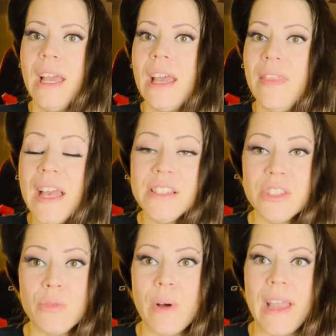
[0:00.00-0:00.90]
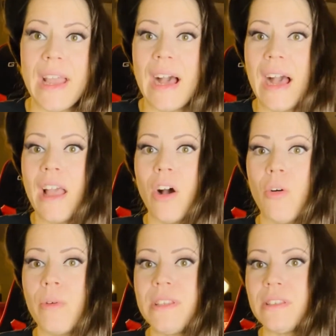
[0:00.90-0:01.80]
And that's the way I
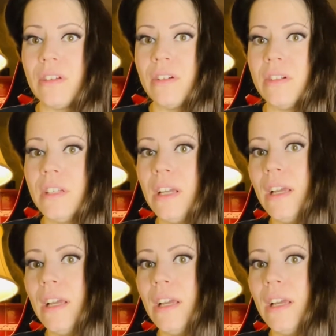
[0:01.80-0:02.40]
always learned.